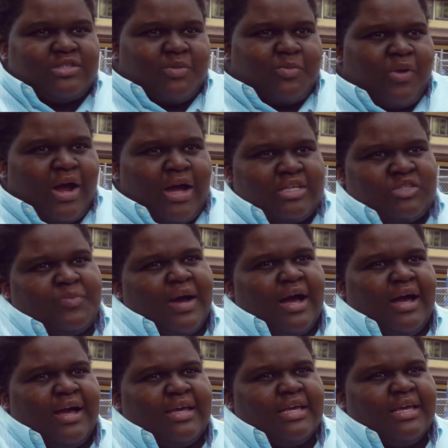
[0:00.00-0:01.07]
surprised
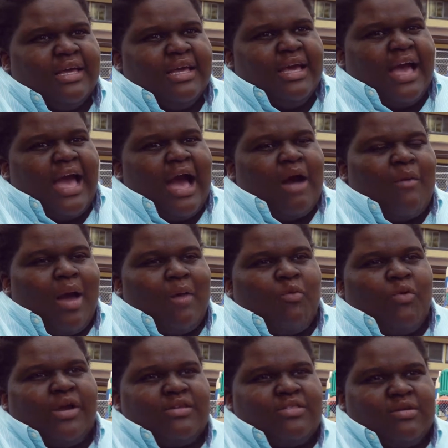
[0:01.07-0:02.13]
by how I
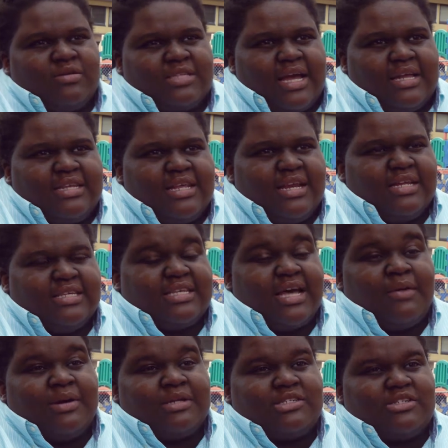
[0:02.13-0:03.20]
wear those identities,
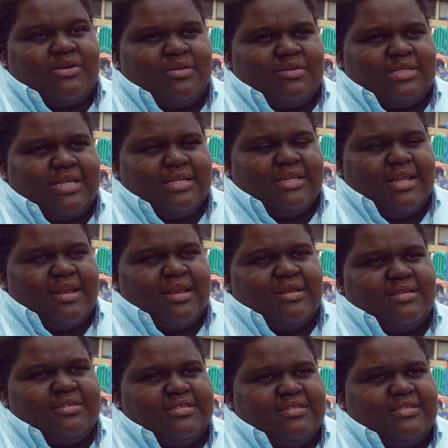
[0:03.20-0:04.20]
how I show those identities.